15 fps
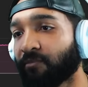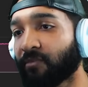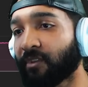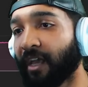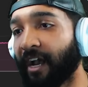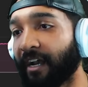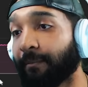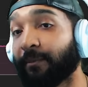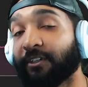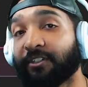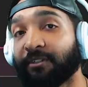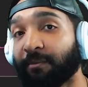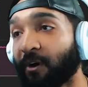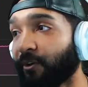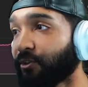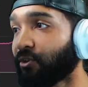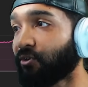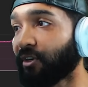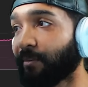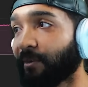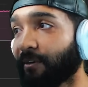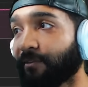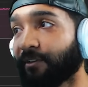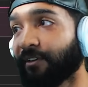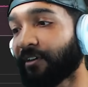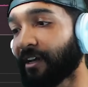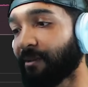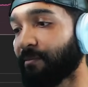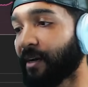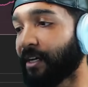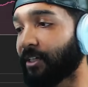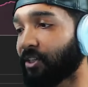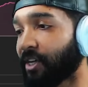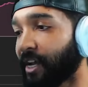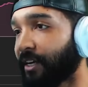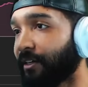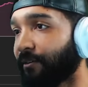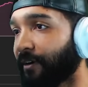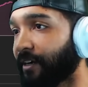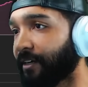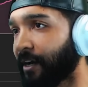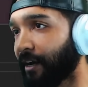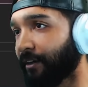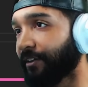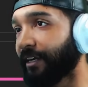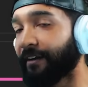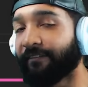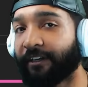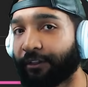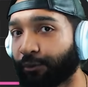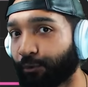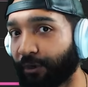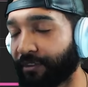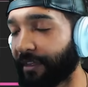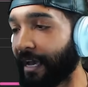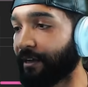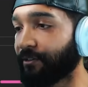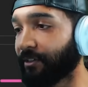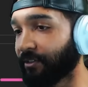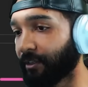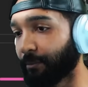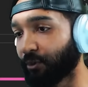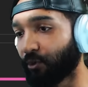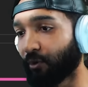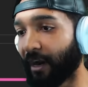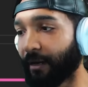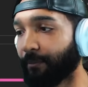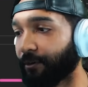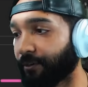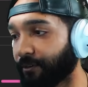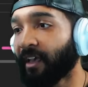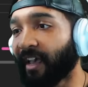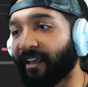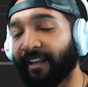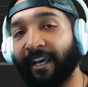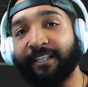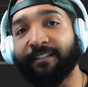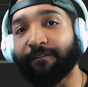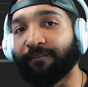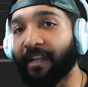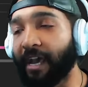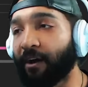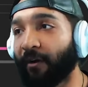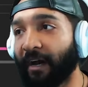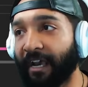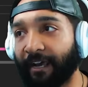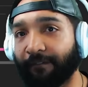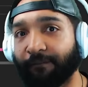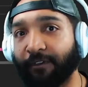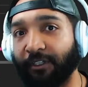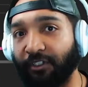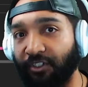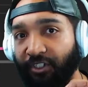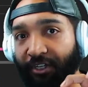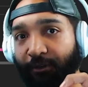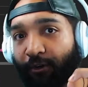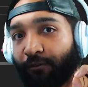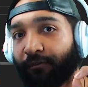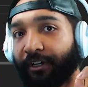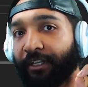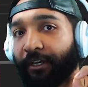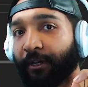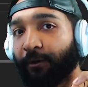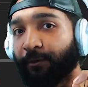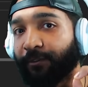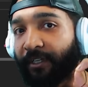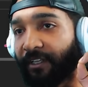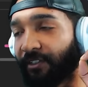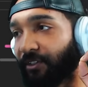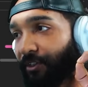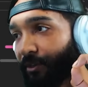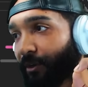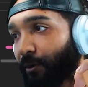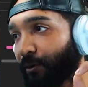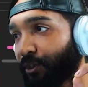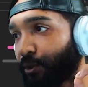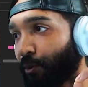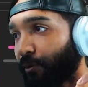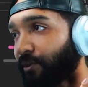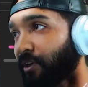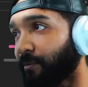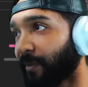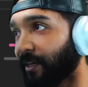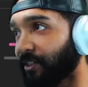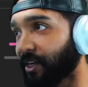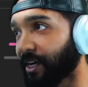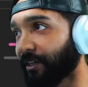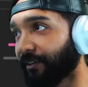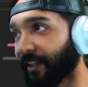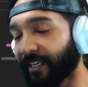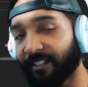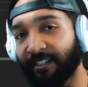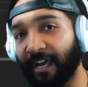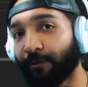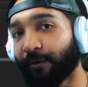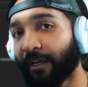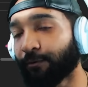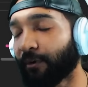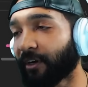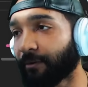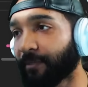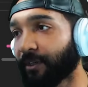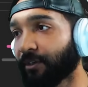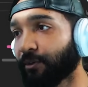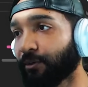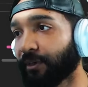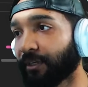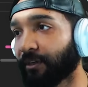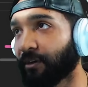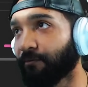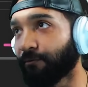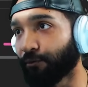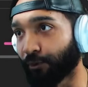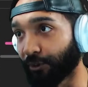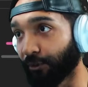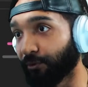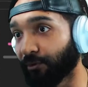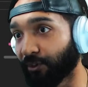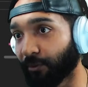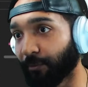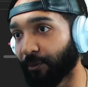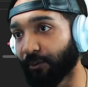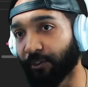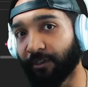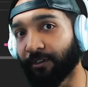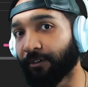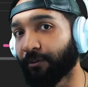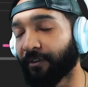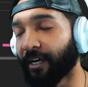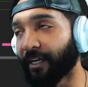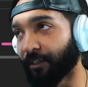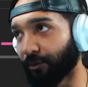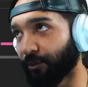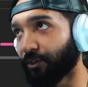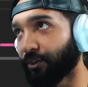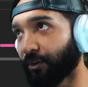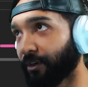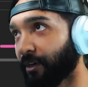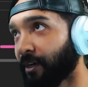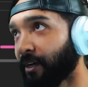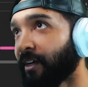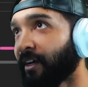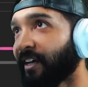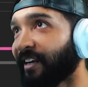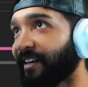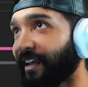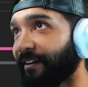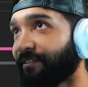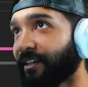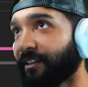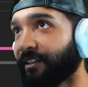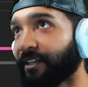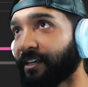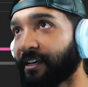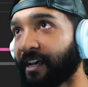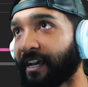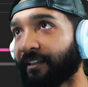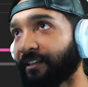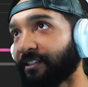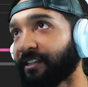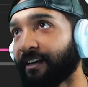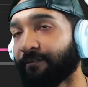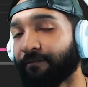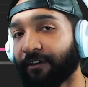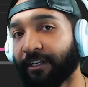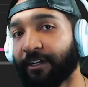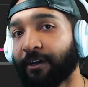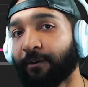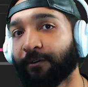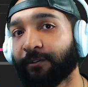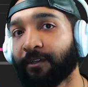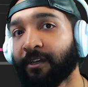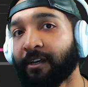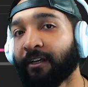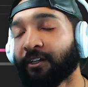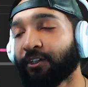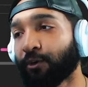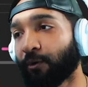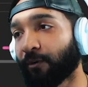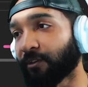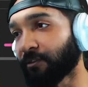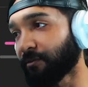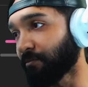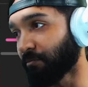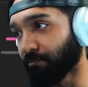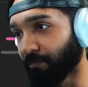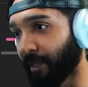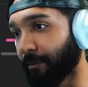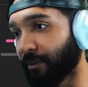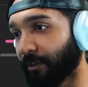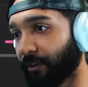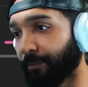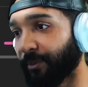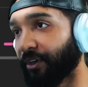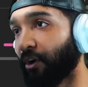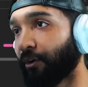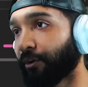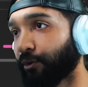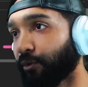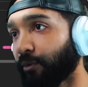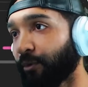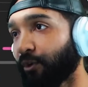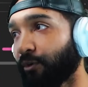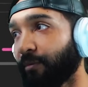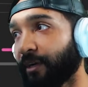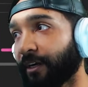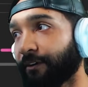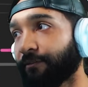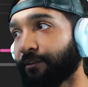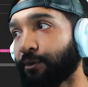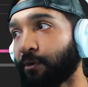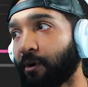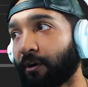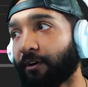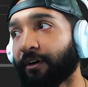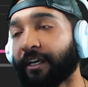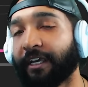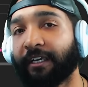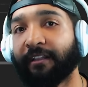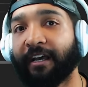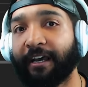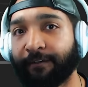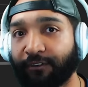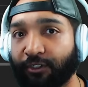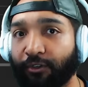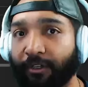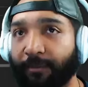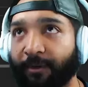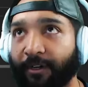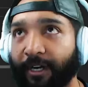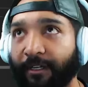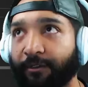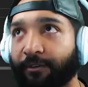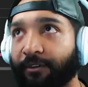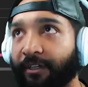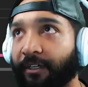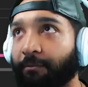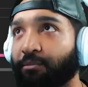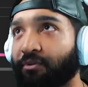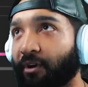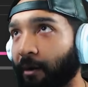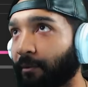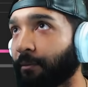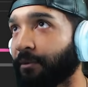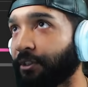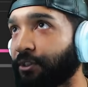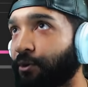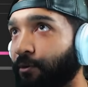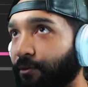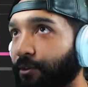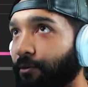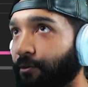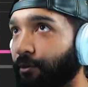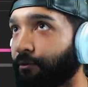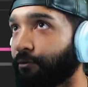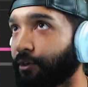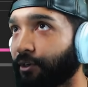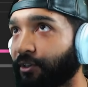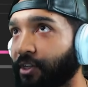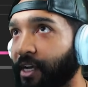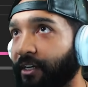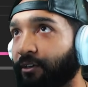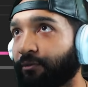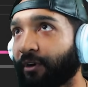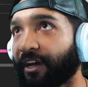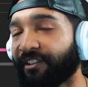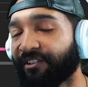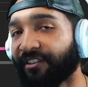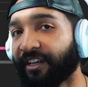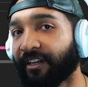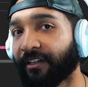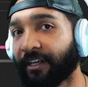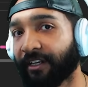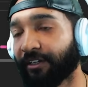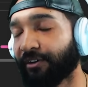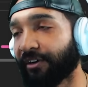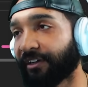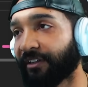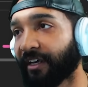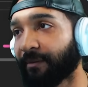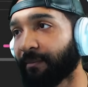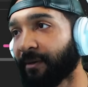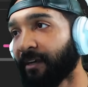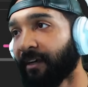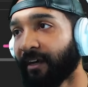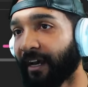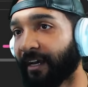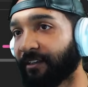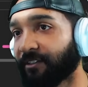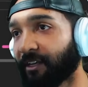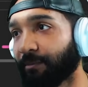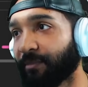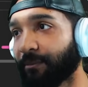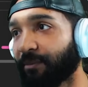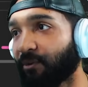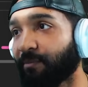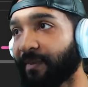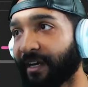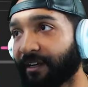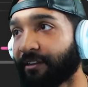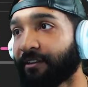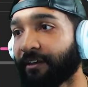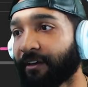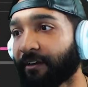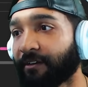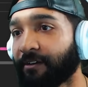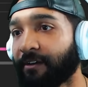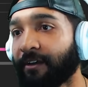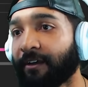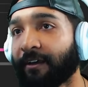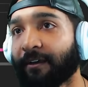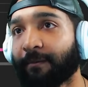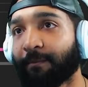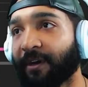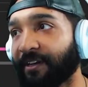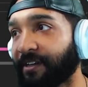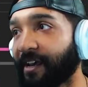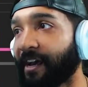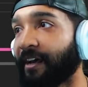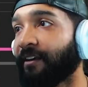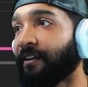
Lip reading: I am a small streamer. If you look at my channel right now, I only have like 3,000 subscribers. And as of now, I have 0 videos and 0 shorts on my channel. That's not what I recommend doing for YouTube. You shouldn't do that. You should definitely at least have videos. Shorts, maybe a little bit arguable, but if you are a live streamer, I do think probably shorts are good for your channel rather than hindering them, as some people may think. But yeah.